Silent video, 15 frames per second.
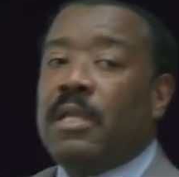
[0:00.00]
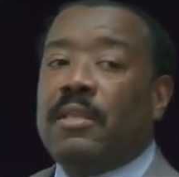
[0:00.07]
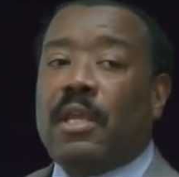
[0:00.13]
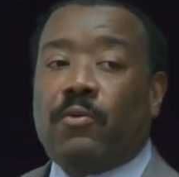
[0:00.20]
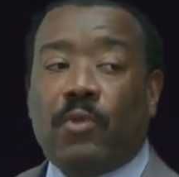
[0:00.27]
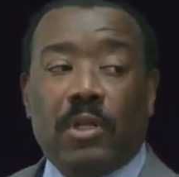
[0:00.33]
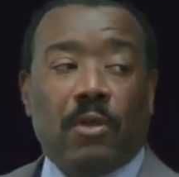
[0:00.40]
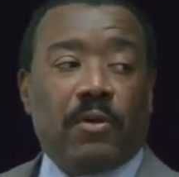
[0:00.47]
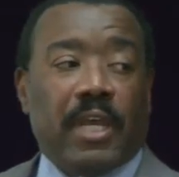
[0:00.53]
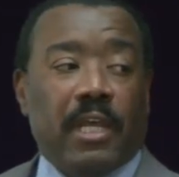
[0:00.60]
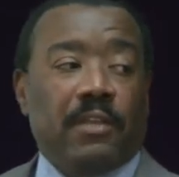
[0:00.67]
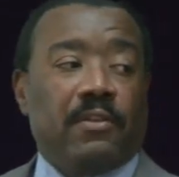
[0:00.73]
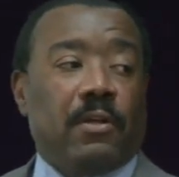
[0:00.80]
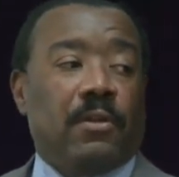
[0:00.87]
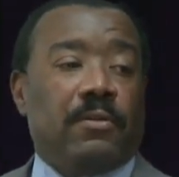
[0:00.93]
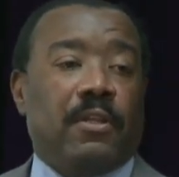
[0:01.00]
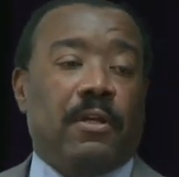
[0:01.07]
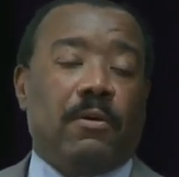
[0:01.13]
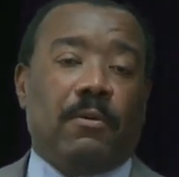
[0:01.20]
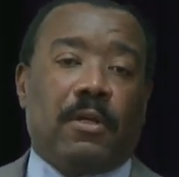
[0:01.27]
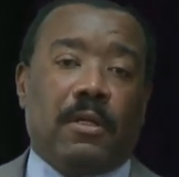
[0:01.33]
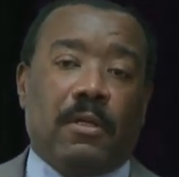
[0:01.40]
They relocated their,
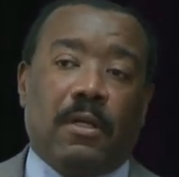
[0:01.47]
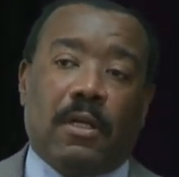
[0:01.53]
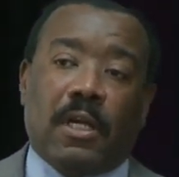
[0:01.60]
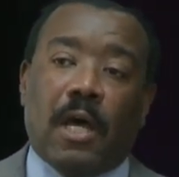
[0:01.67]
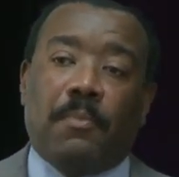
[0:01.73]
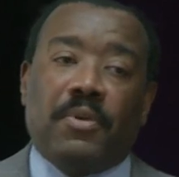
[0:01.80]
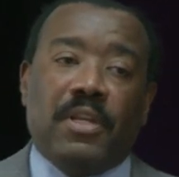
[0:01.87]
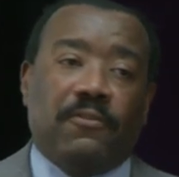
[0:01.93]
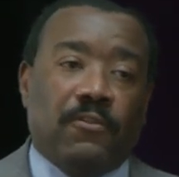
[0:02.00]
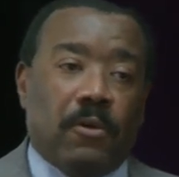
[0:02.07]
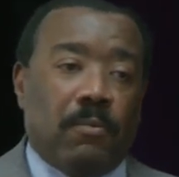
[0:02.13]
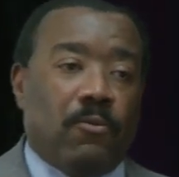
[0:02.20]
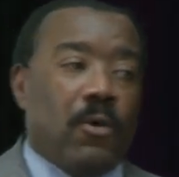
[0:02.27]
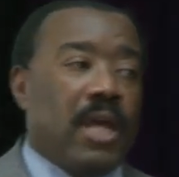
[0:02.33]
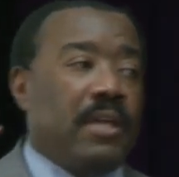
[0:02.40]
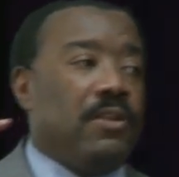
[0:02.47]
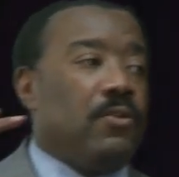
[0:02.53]
their company from Raleigh,